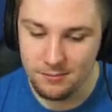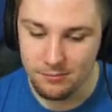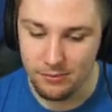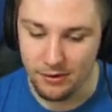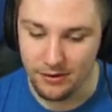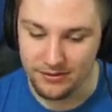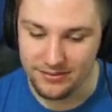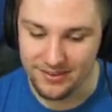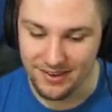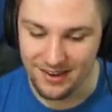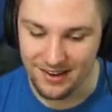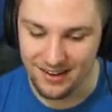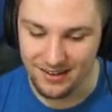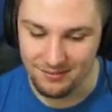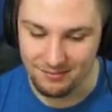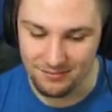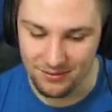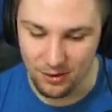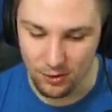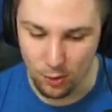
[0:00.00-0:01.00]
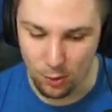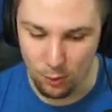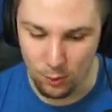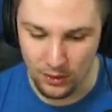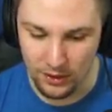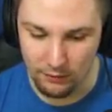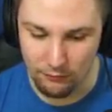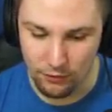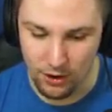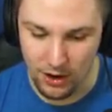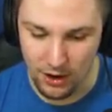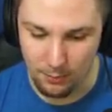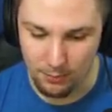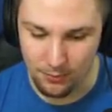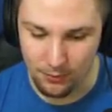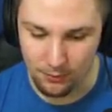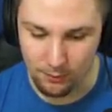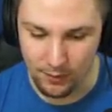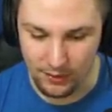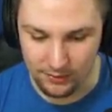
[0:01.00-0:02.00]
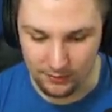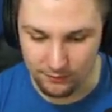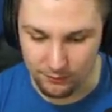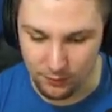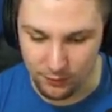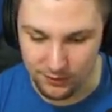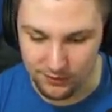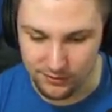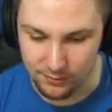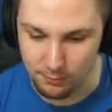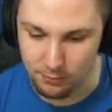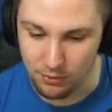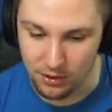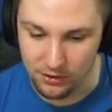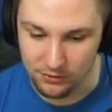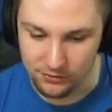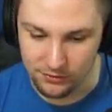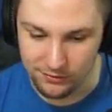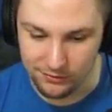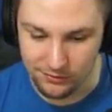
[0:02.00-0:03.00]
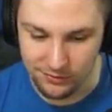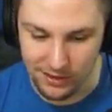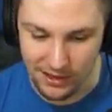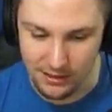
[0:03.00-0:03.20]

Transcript: But um, whenever I upload like the voice impressions,